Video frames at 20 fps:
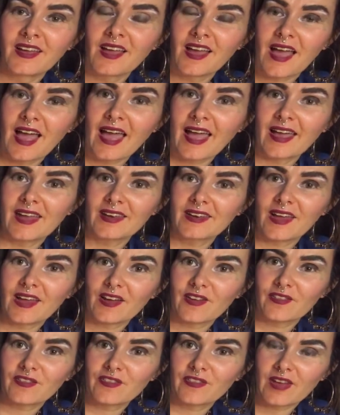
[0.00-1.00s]
And
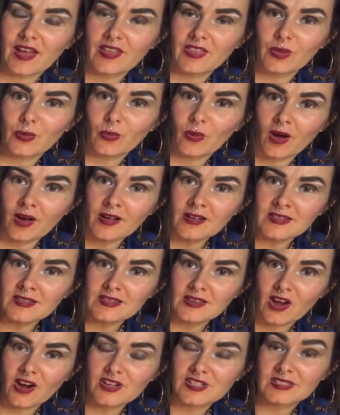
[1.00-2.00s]
the wands
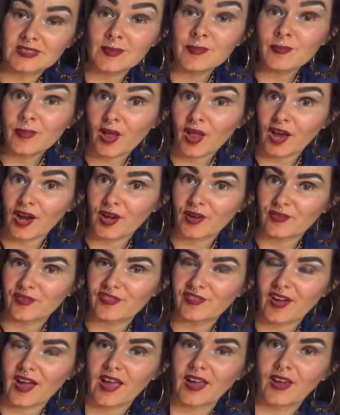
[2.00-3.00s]
are symbolic of
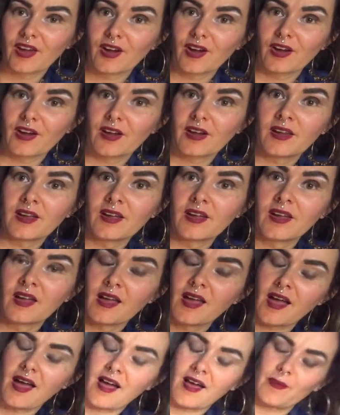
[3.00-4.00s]
fire,
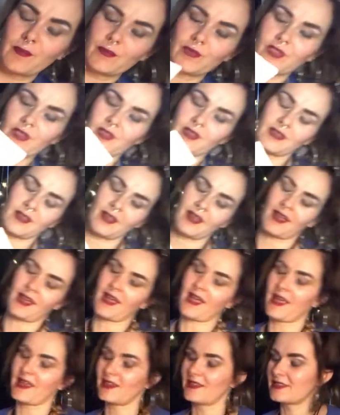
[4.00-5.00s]
and
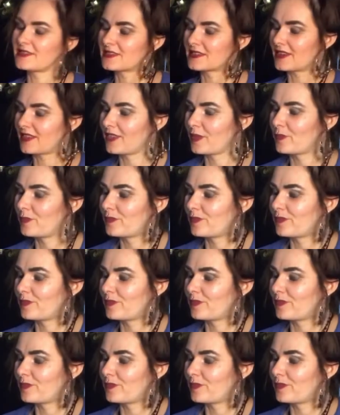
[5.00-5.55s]
the